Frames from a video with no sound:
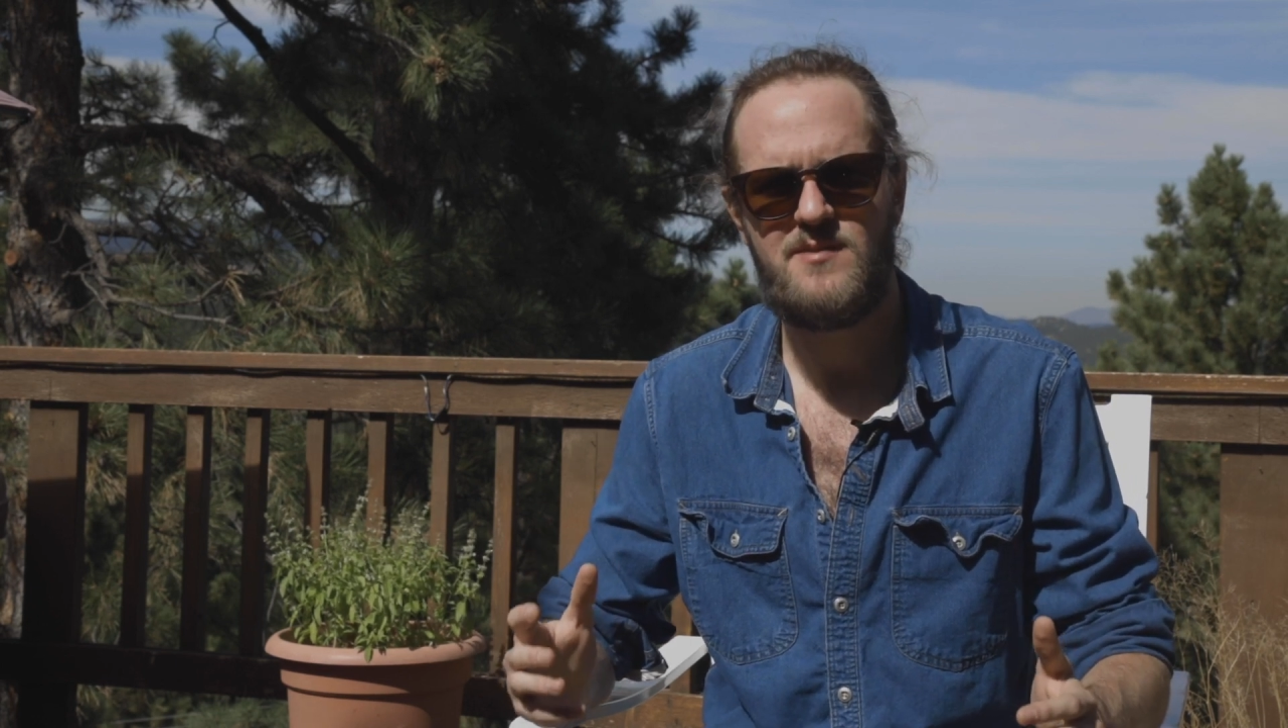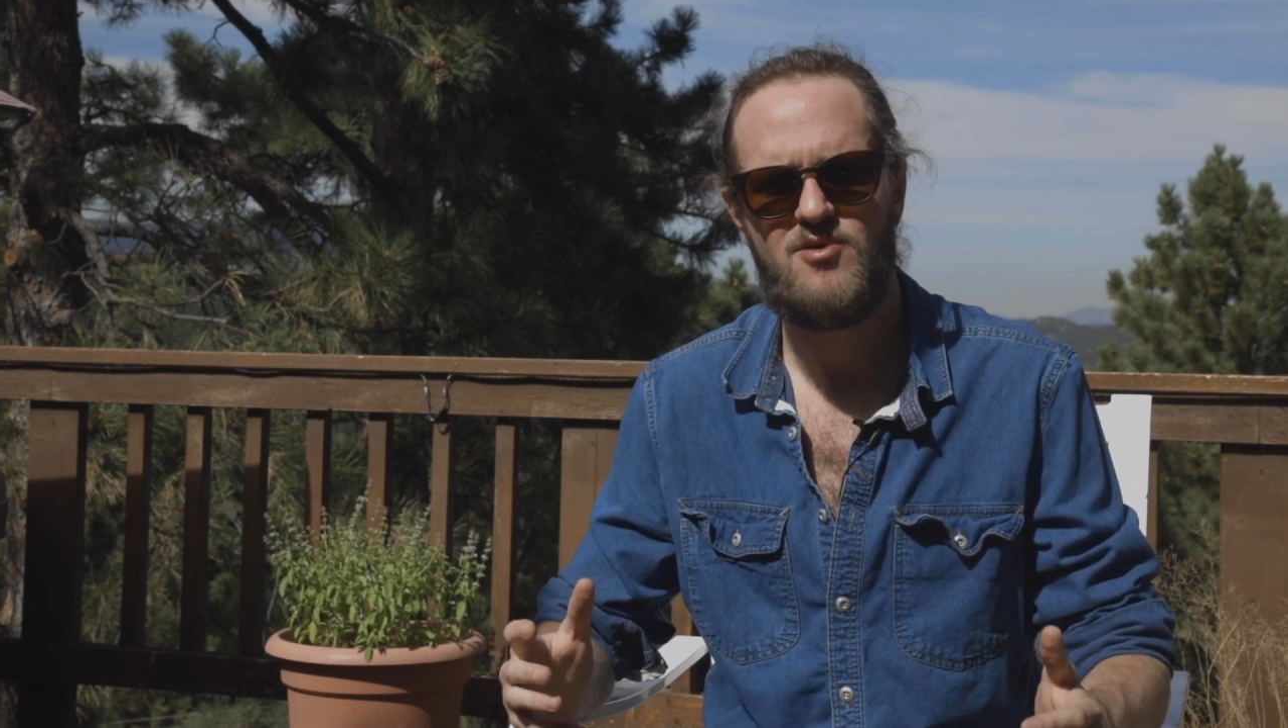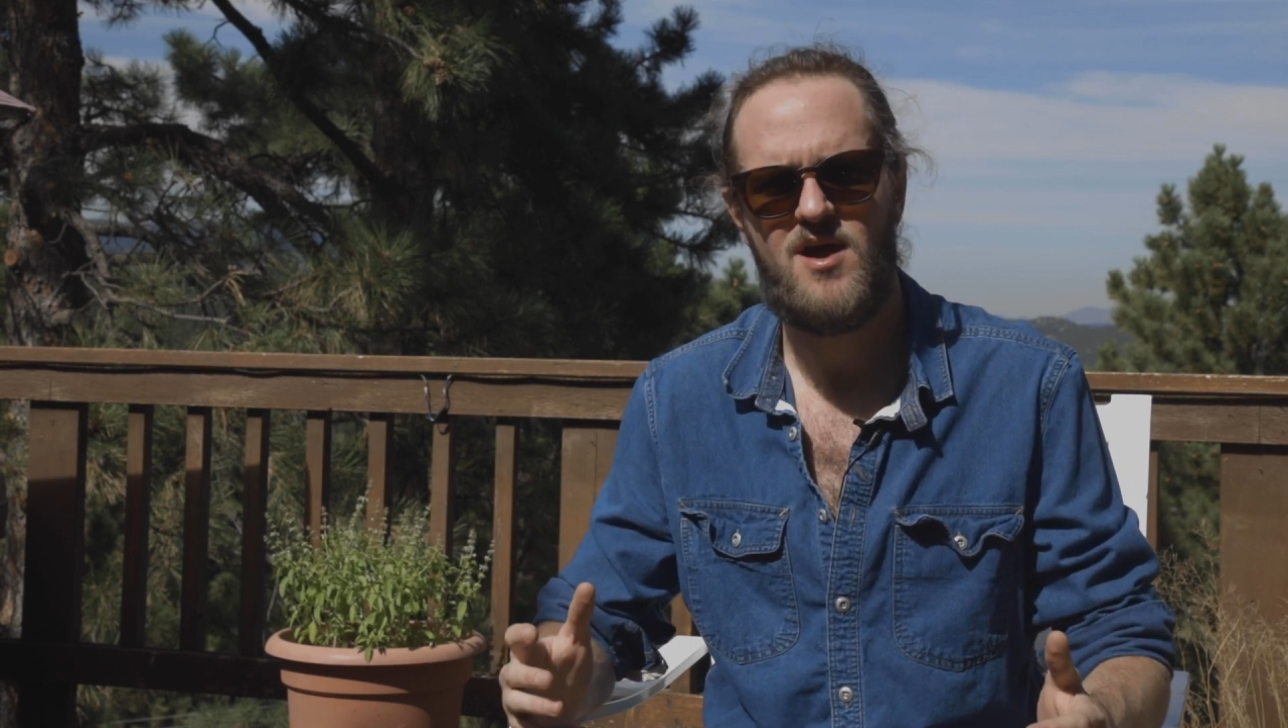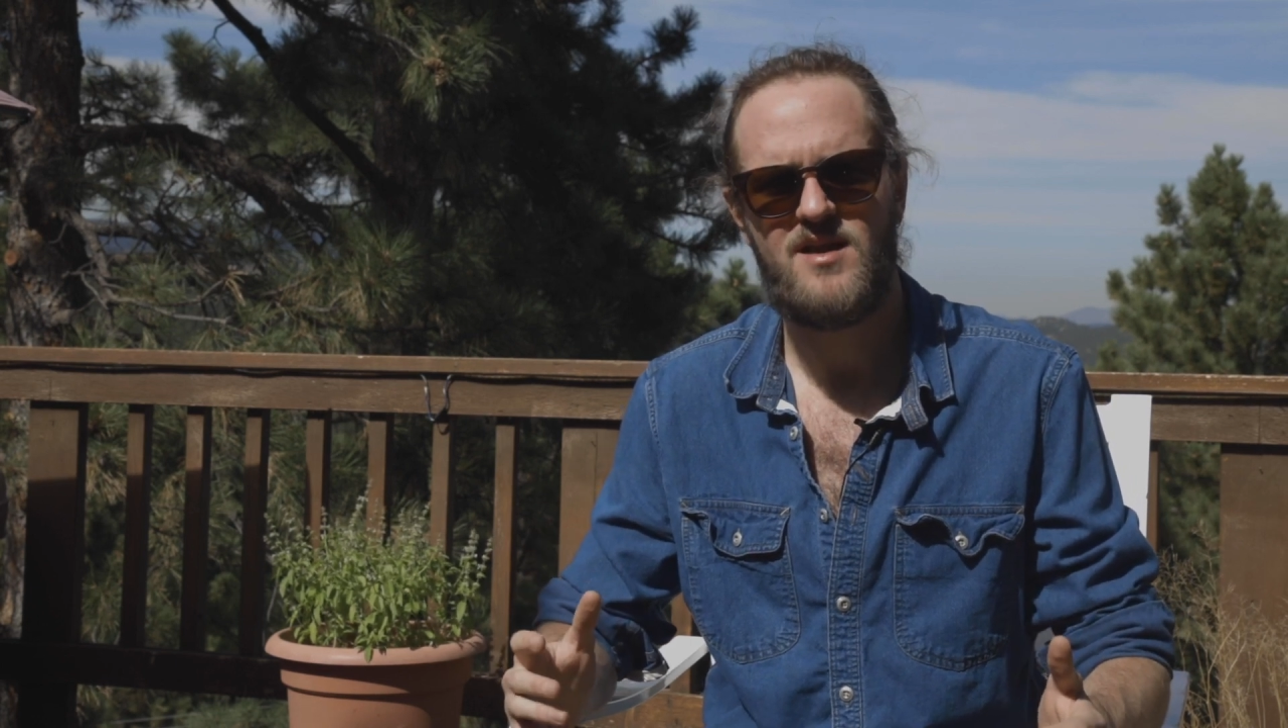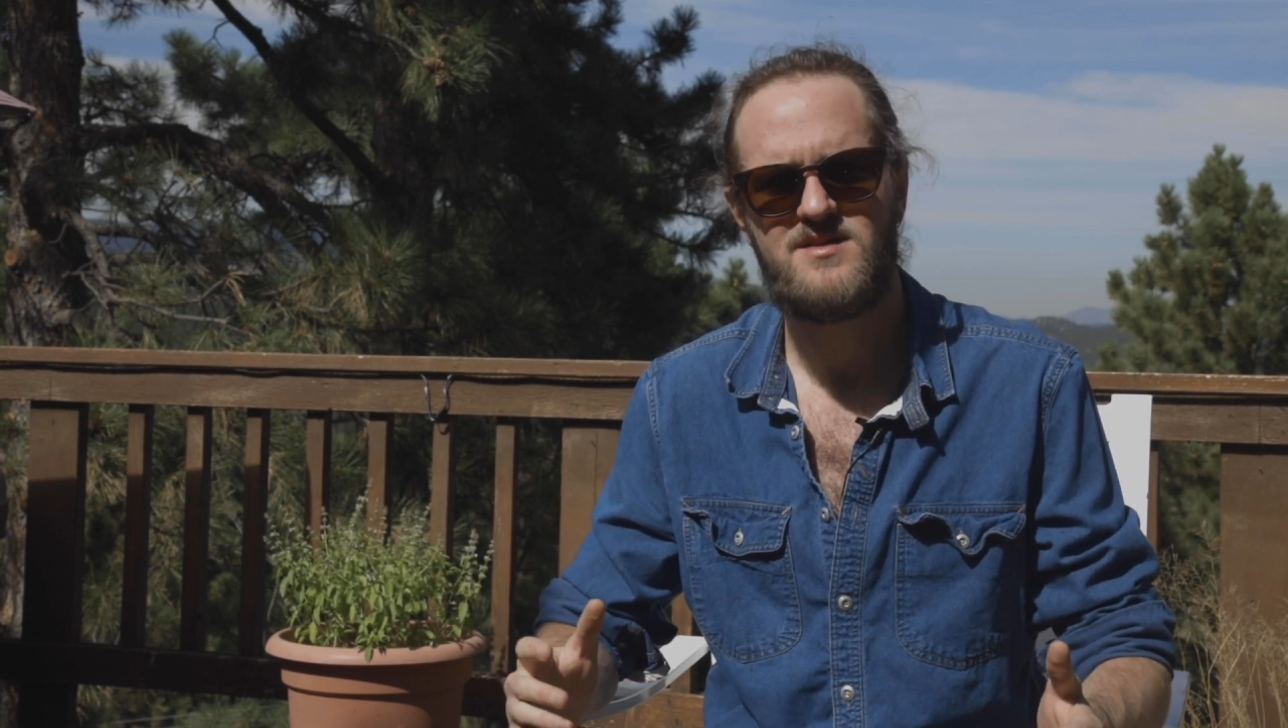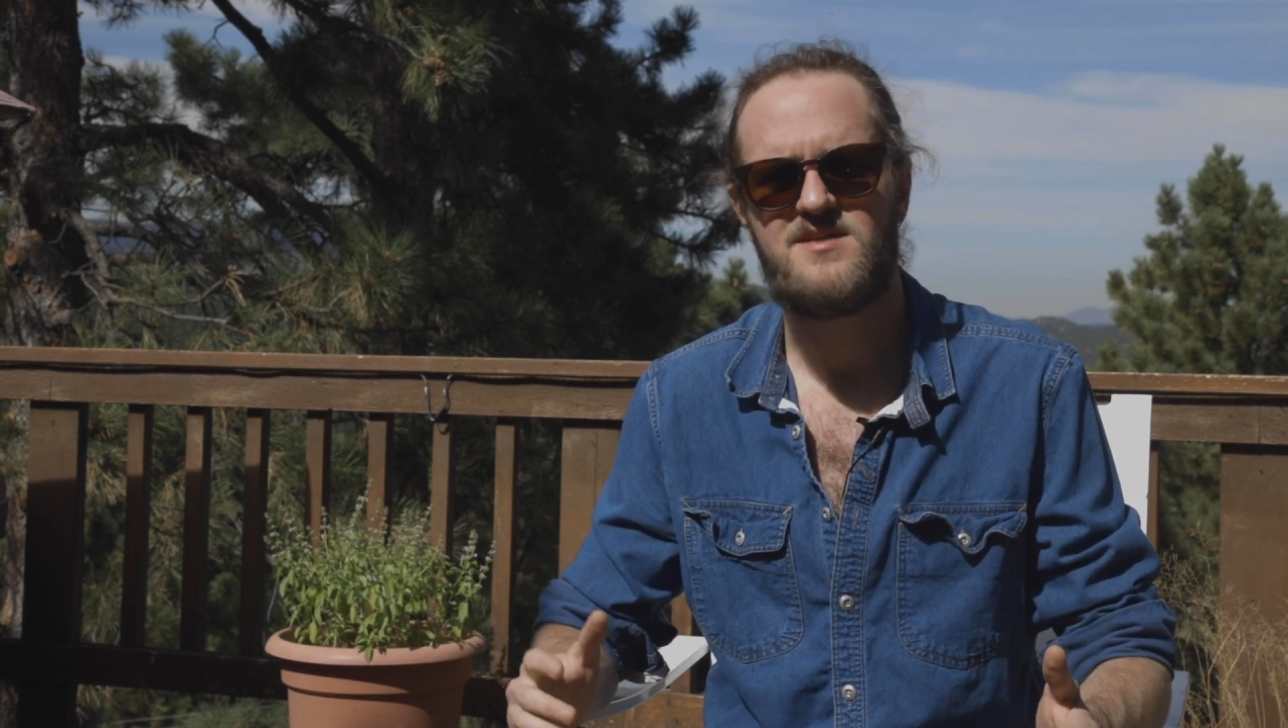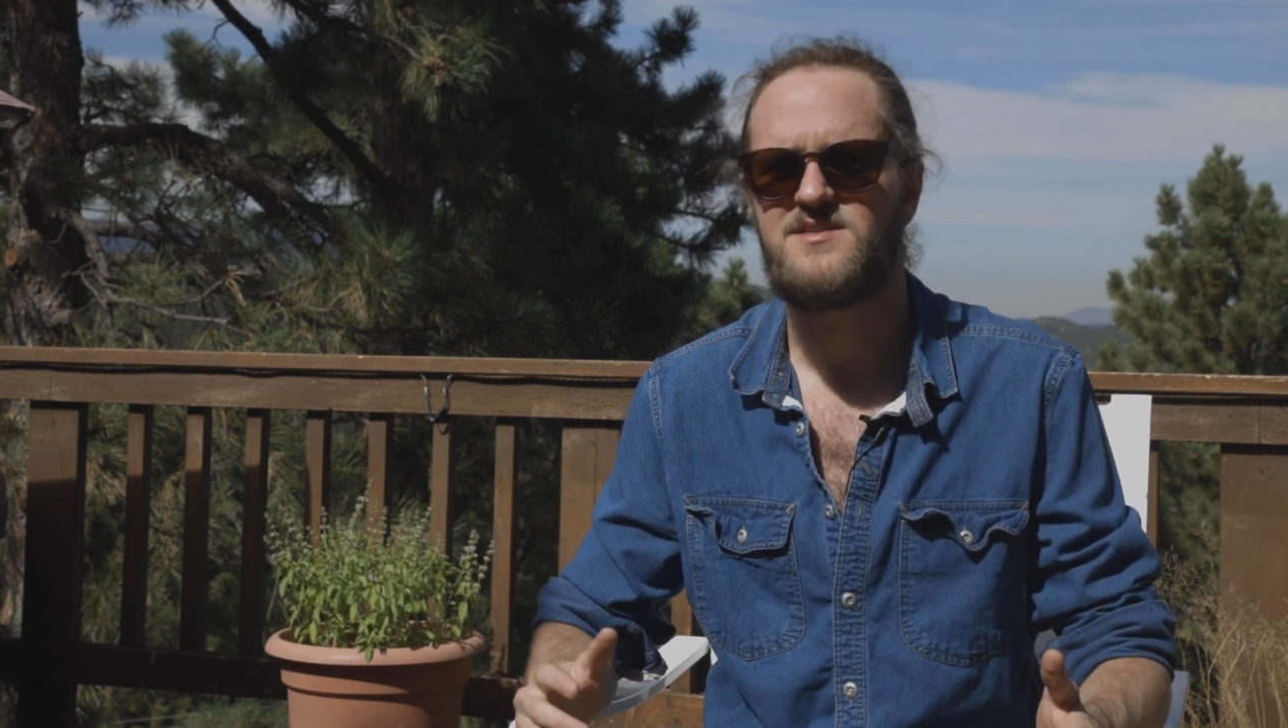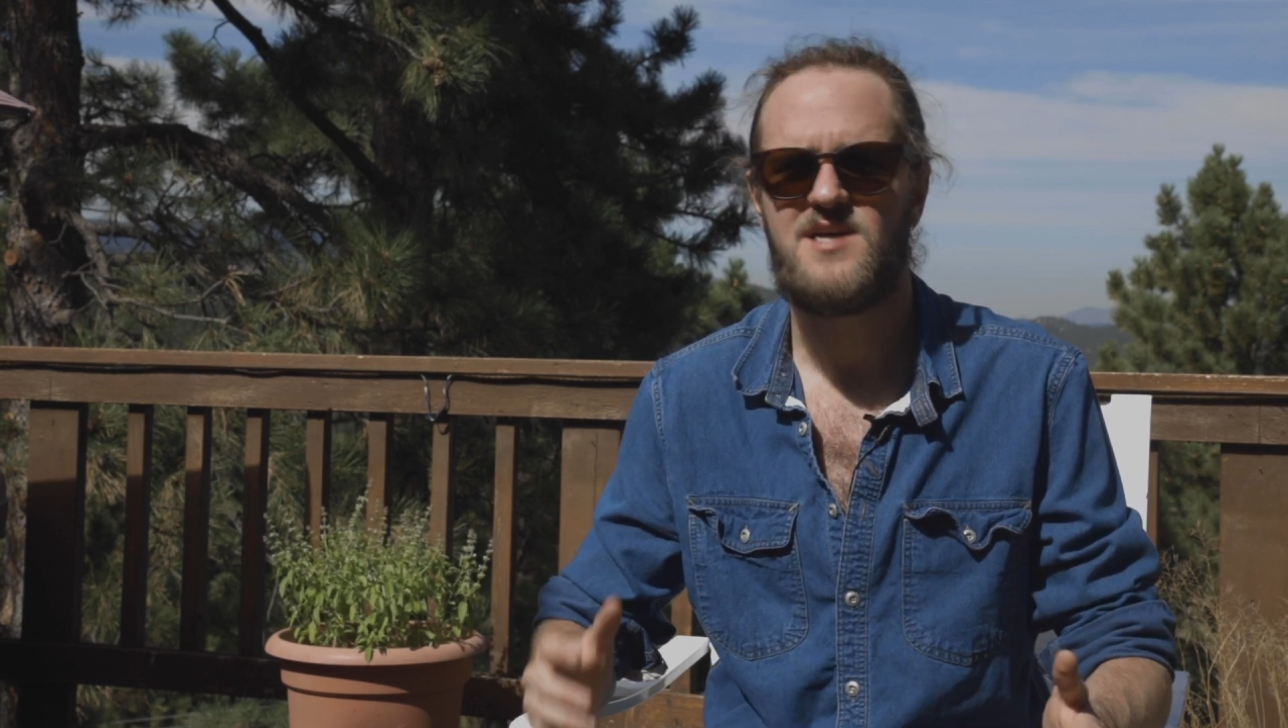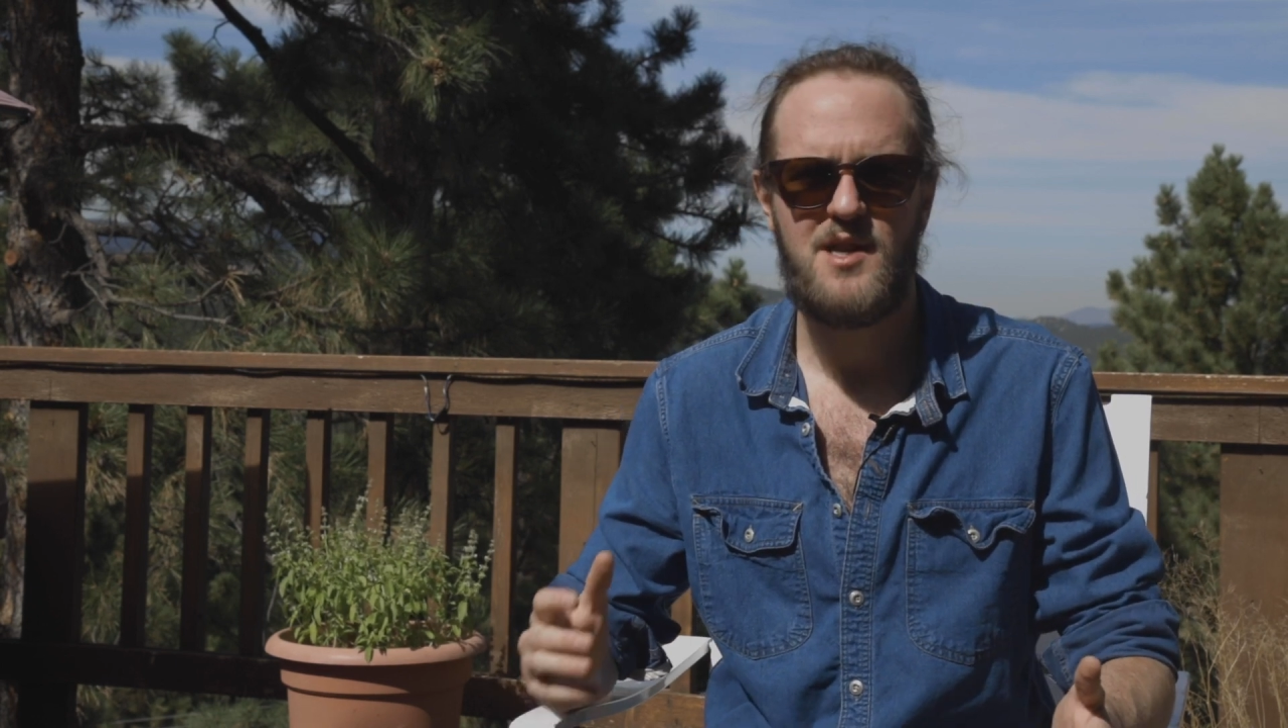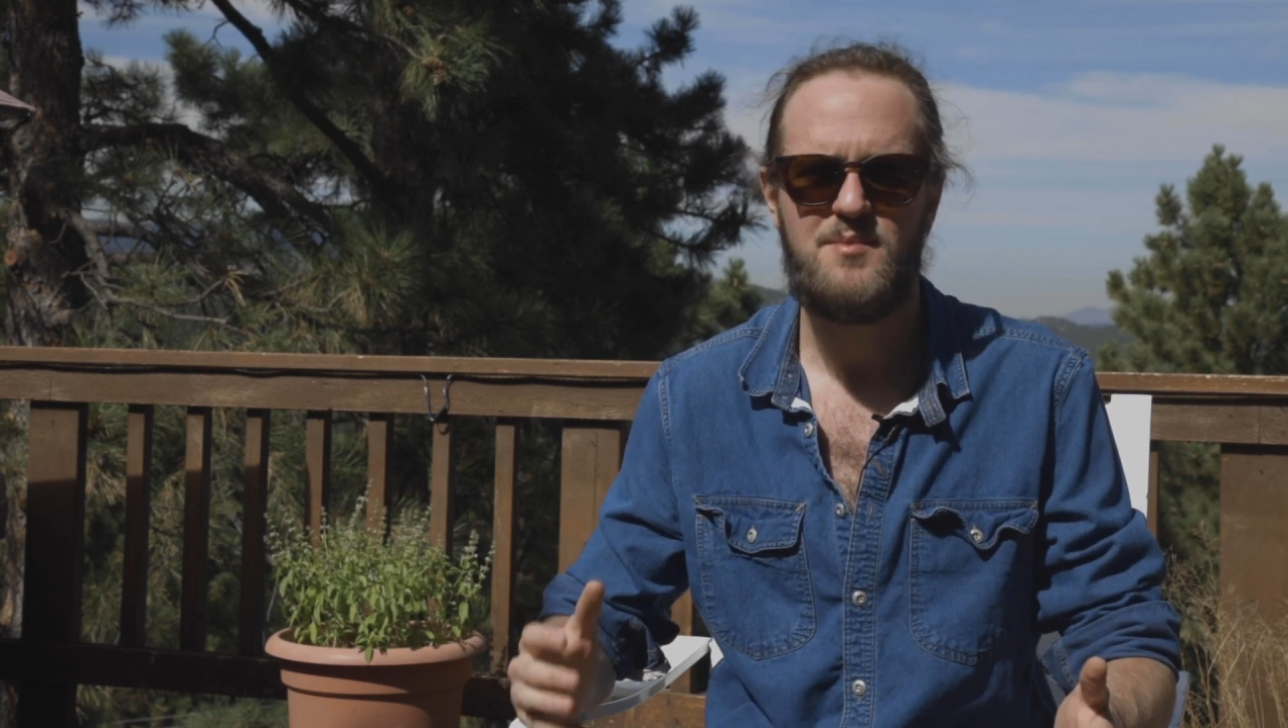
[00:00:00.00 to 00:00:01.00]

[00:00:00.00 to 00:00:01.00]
product is going to